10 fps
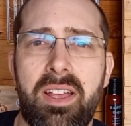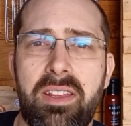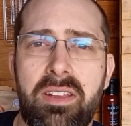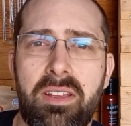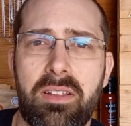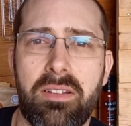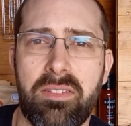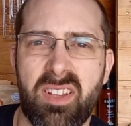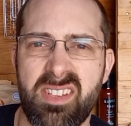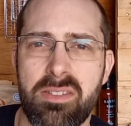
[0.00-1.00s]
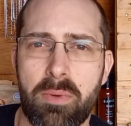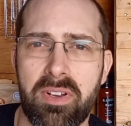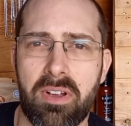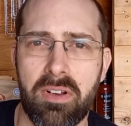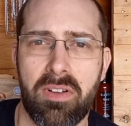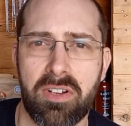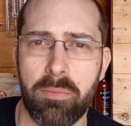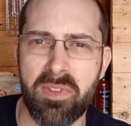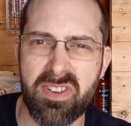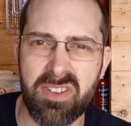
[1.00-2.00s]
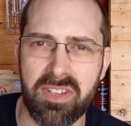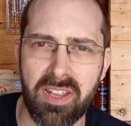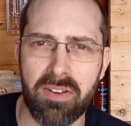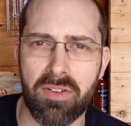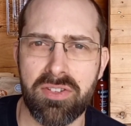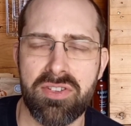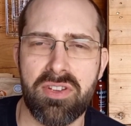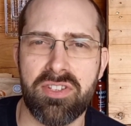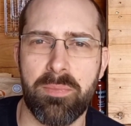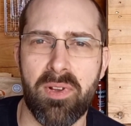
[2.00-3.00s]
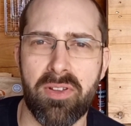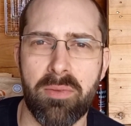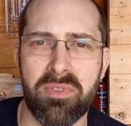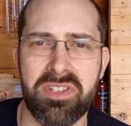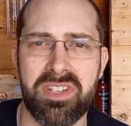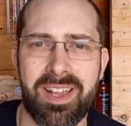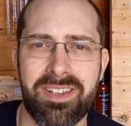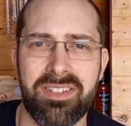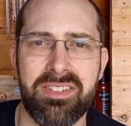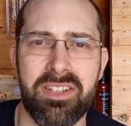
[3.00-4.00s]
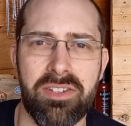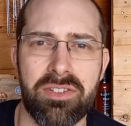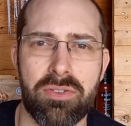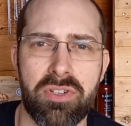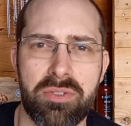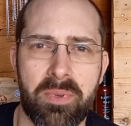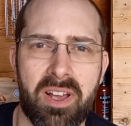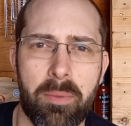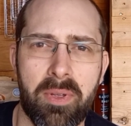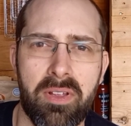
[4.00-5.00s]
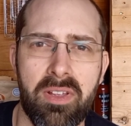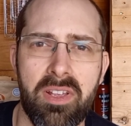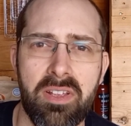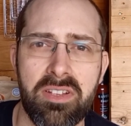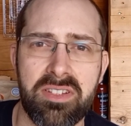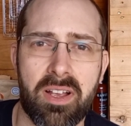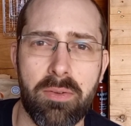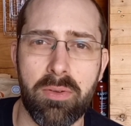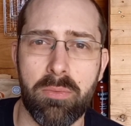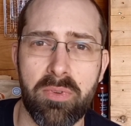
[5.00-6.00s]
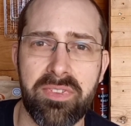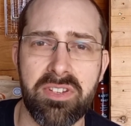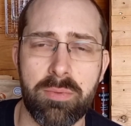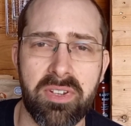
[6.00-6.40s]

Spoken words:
and that's the way that I like them. Then you can get a nice split on them and see how skin's crisped up. So with these